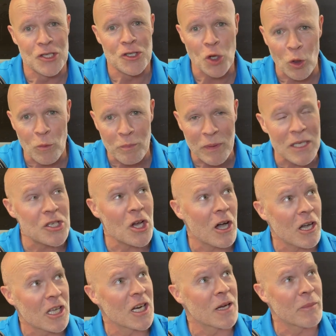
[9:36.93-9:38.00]
Don't be
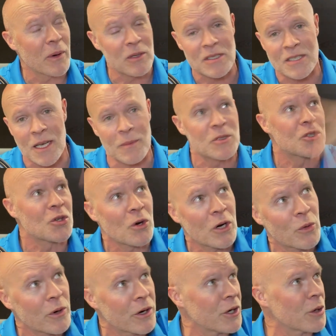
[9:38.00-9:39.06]
talking about some
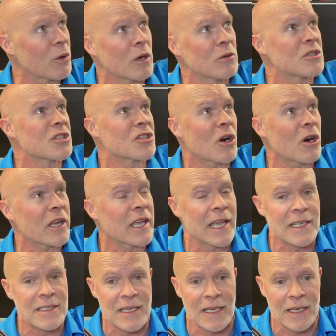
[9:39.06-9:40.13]
story where you were out
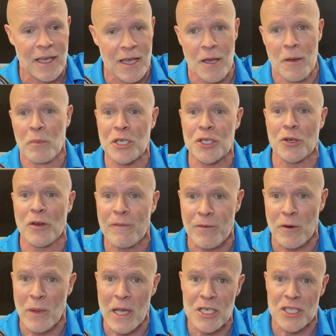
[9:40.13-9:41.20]
stargazing, but your
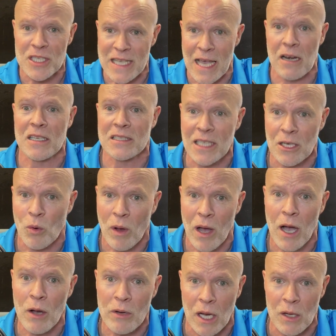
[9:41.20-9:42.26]
information is how to clean an
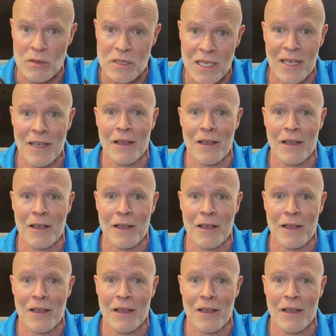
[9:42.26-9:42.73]
outhouse.